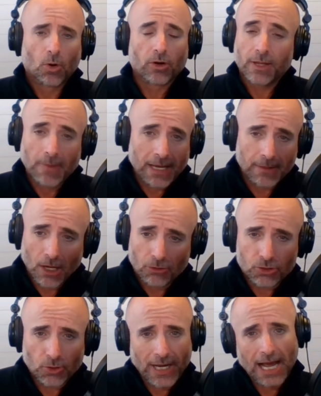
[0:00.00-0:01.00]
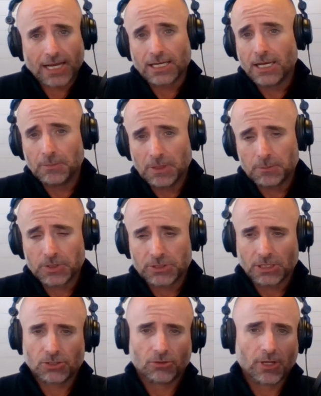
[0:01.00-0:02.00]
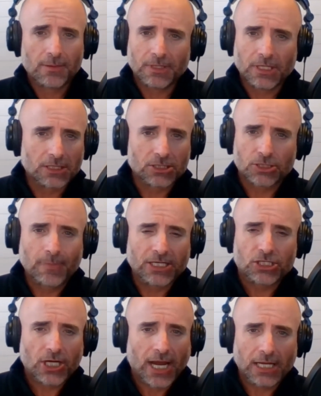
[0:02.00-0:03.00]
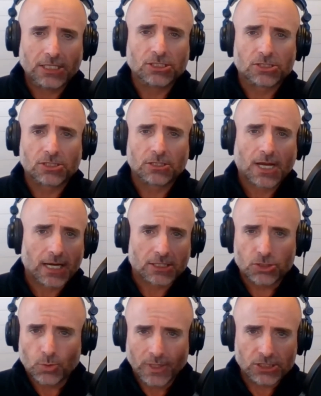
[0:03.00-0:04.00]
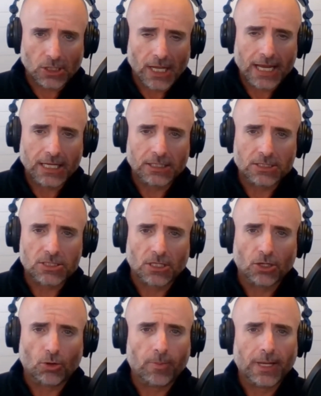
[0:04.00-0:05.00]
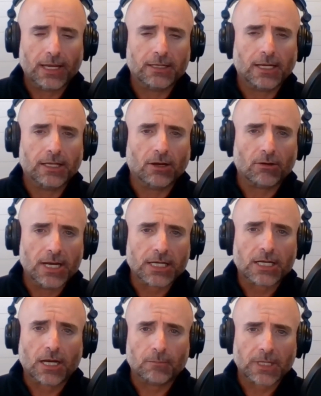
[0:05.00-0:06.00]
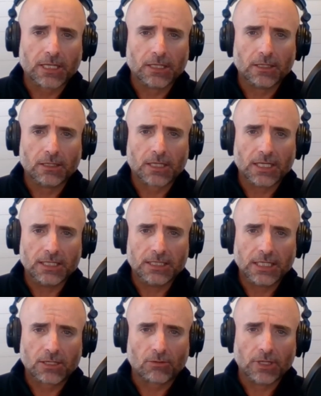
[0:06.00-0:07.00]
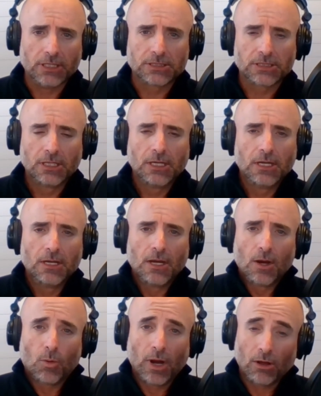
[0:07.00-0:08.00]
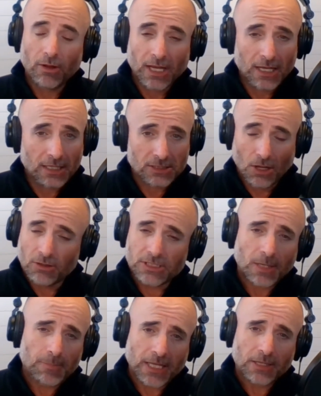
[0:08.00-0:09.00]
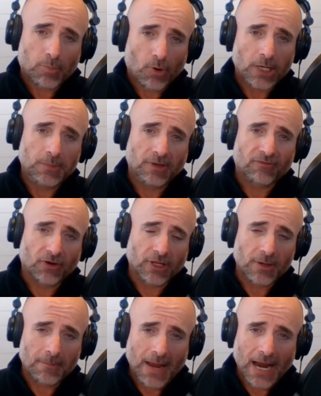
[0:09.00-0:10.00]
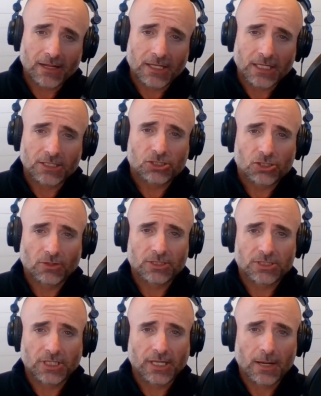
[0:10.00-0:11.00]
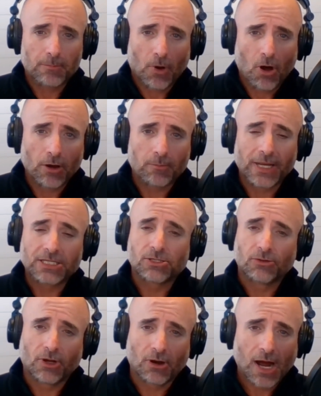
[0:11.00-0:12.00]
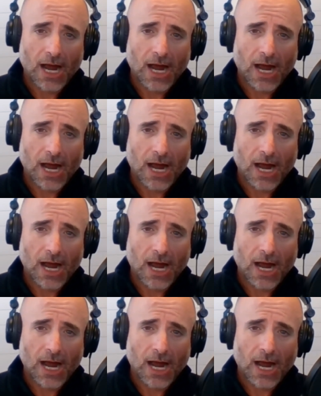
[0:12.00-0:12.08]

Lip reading: where they may go to an academic position. They just may change, kind of switch lanes a little bit, and their income can decrease. Well, as long as they pay the premium for the amount of the insurance that they bought based on their